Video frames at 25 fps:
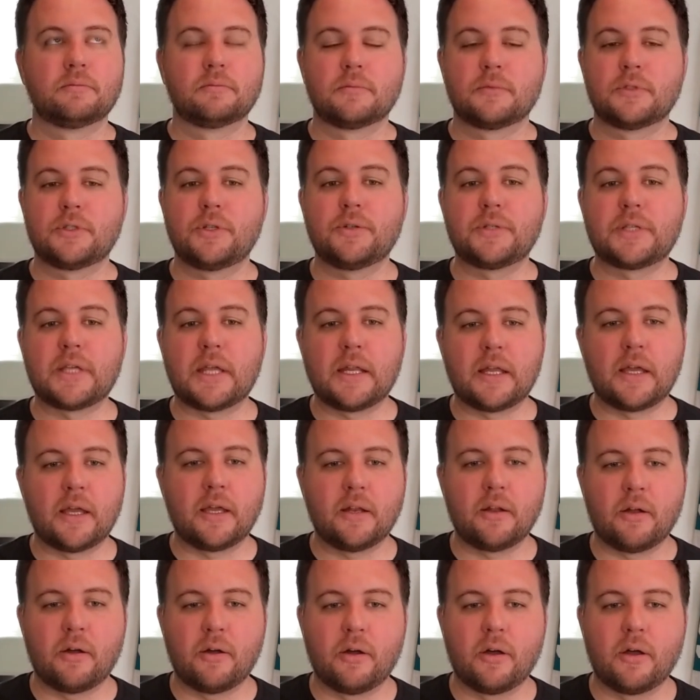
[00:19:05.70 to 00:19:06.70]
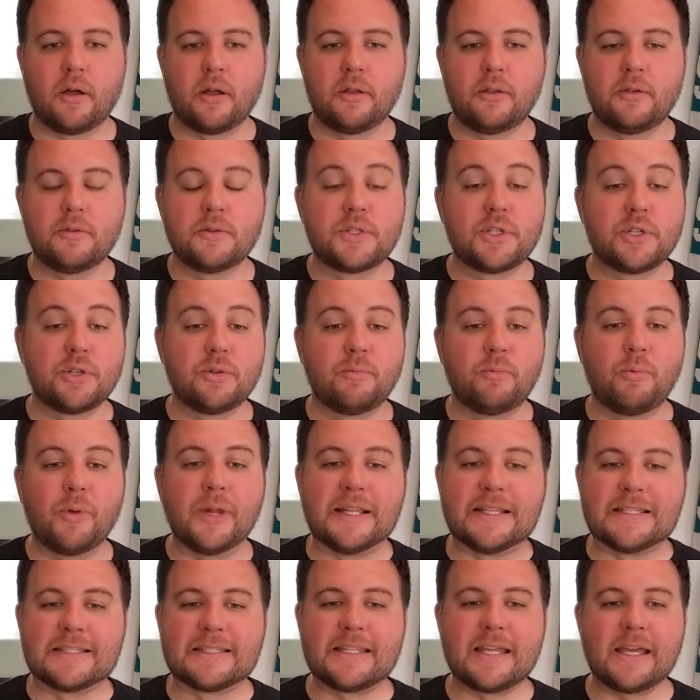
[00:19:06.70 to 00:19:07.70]
Tuesday night on YouTube,
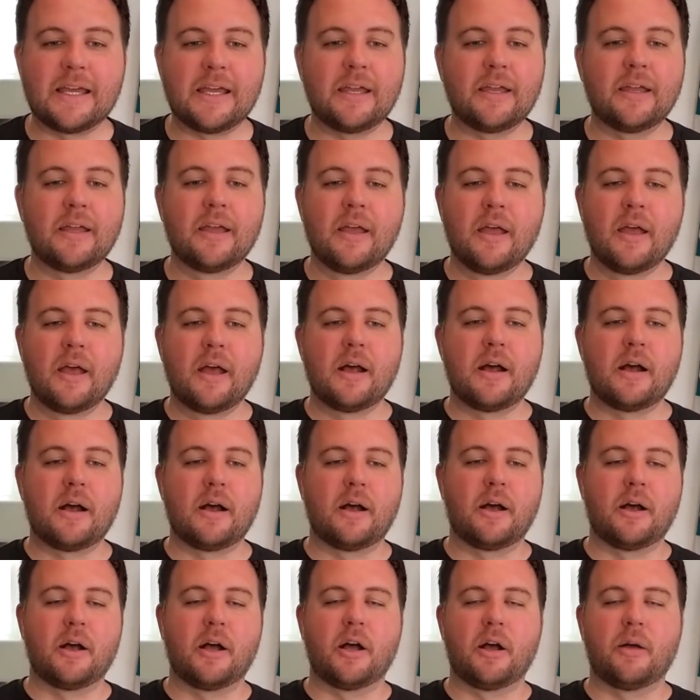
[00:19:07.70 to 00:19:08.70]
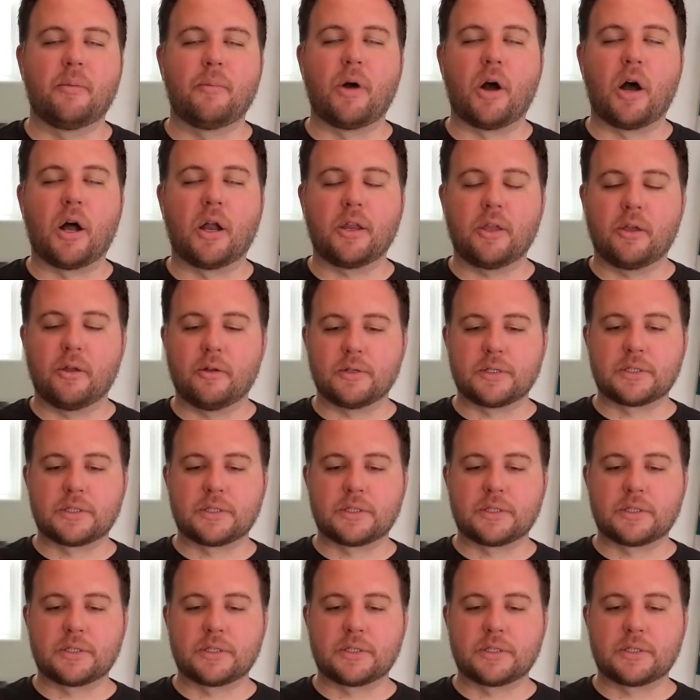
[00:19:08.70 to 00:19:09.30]
Wednesday audio.